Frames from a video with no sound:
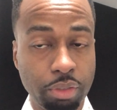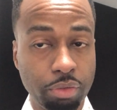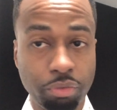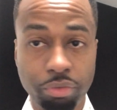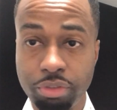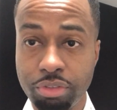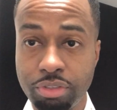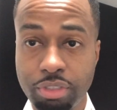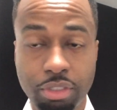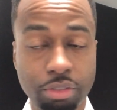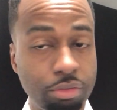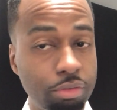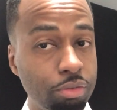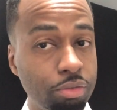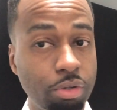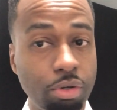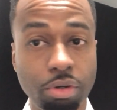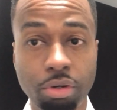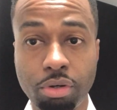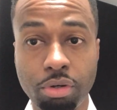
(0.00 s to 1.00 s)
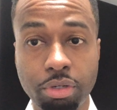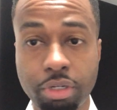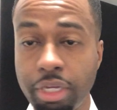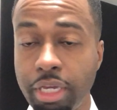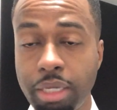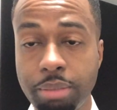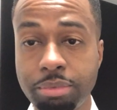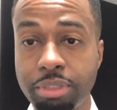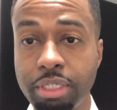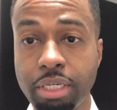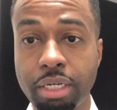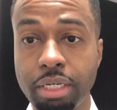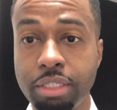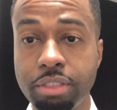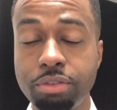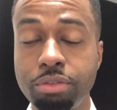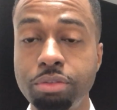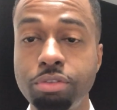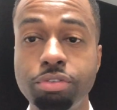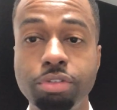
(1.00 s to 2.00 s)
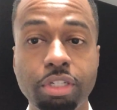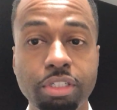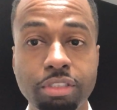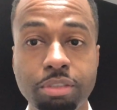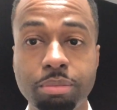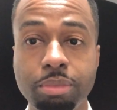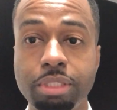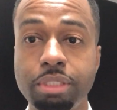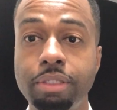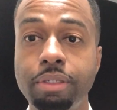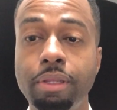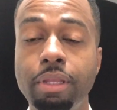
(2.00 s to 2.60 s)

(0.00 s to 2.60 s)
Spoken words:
real estate is the wrong game to get into, trust me.